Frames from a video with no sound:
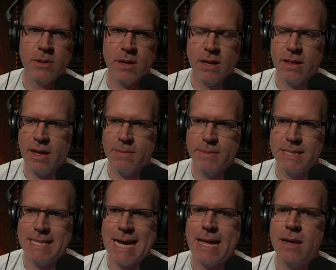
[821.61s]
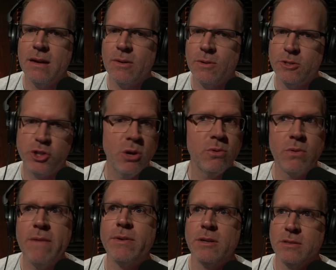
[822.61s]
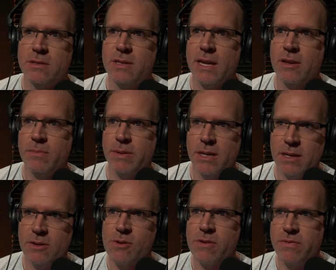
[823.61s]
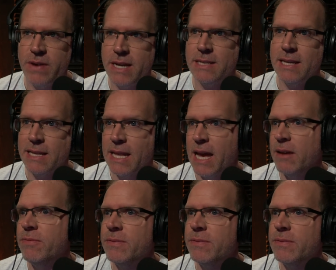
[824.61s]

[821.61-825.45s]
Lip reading: looking like Madonna or Joan Rivers. That could be your fate in life.